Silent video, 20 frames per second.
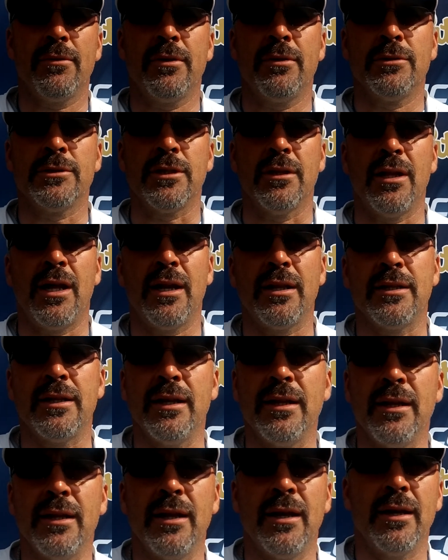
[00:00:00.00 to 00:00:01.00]
there was a lot
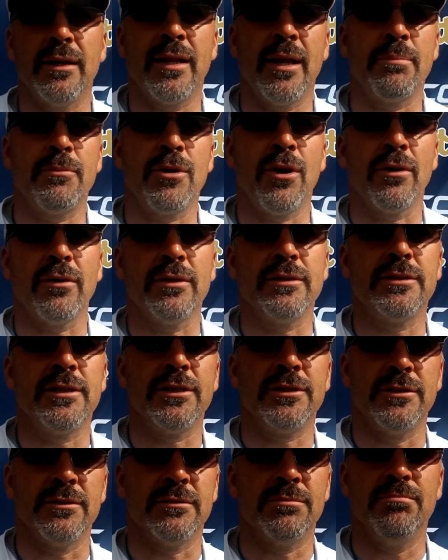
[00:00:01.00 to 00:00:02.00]
of depth chart
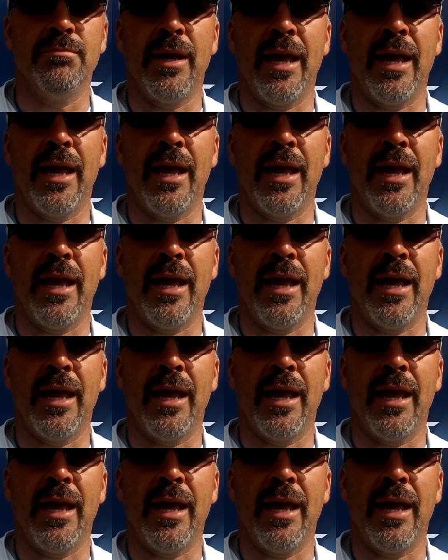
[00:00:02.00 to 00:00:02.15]
decisions